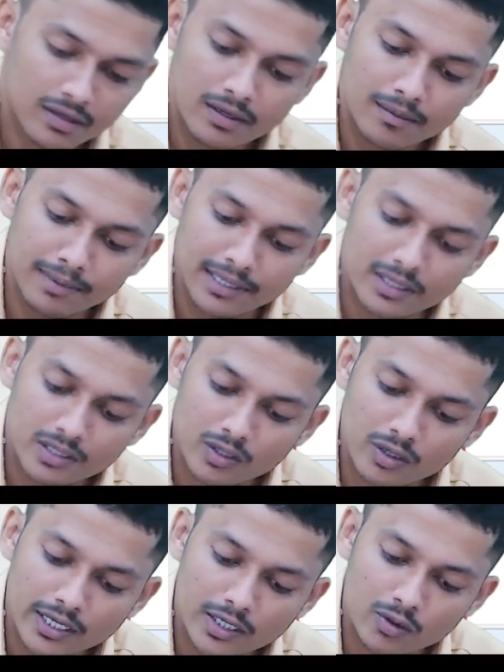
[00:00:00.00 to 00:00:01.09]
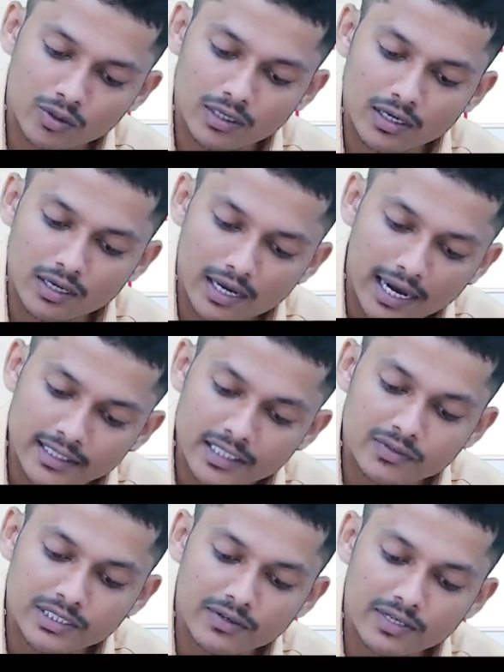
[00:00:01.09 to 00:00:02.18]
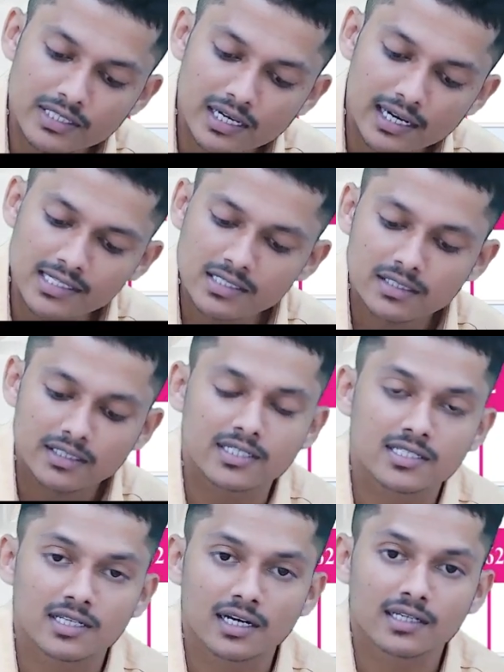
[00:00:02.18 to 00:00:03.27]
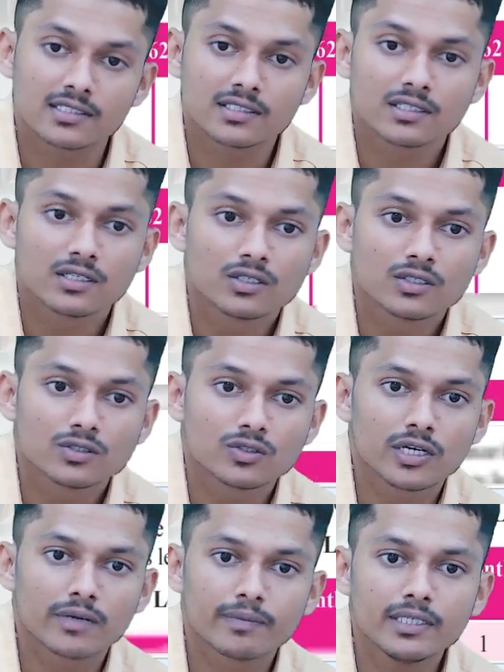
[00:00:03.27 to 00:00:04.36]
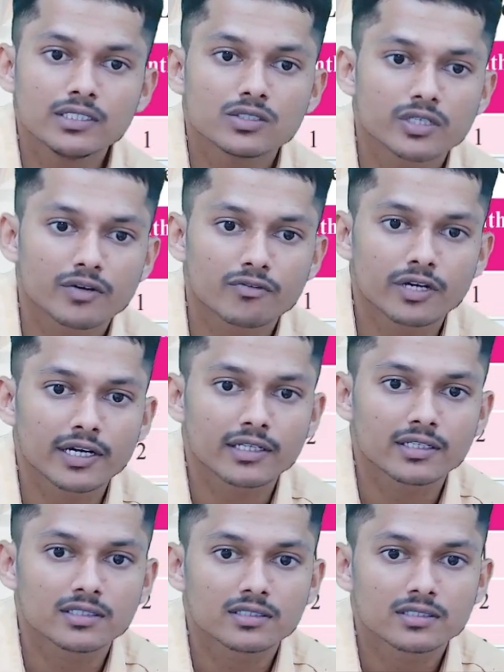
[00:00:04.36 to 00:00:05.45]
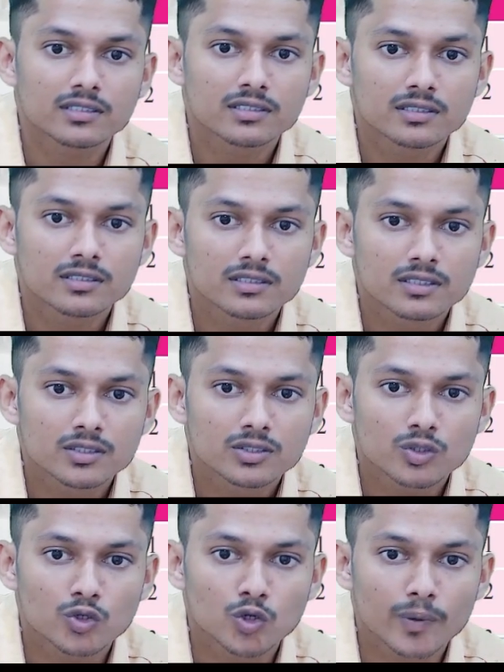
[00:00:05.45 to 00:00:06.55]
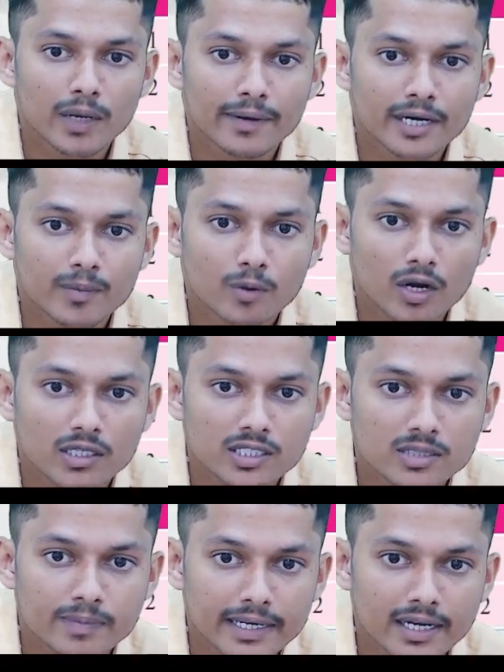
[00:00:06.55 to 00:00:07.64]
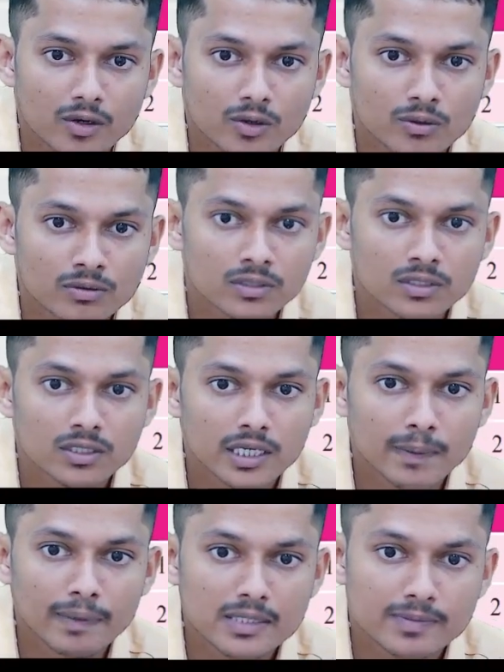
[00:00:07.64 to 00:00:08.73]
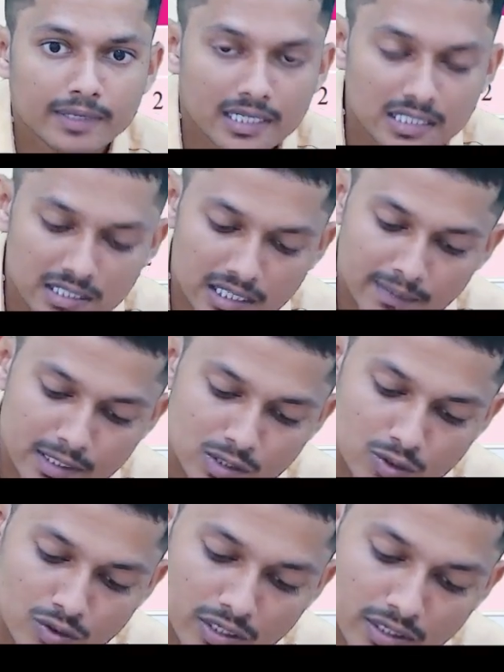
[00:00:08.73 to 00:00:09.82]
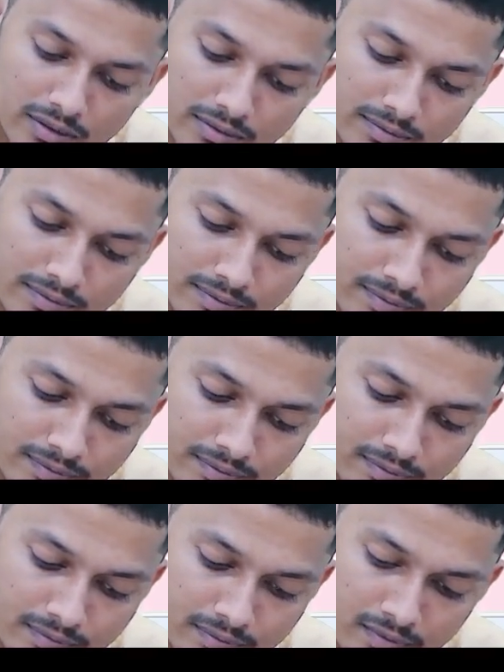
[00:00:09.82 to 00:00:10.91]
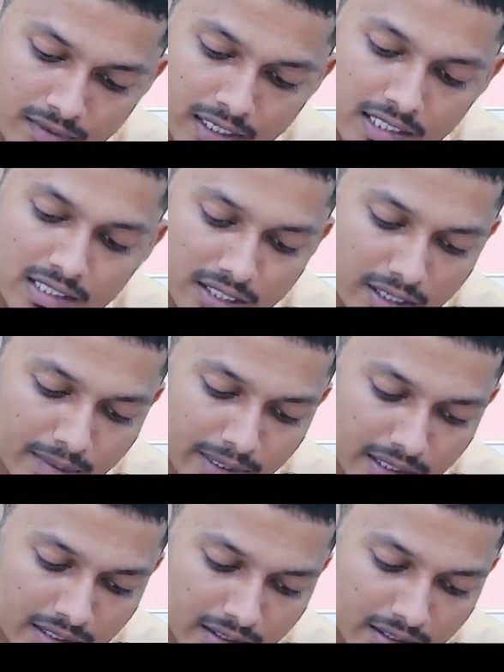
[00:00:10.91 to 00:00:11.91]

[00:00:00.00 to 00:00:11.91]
month, you will get total, and this whichever is the less, this is the less. So that means you have to take this. So group elementary policy is better, no? Replacement is 3 months only, that is third month.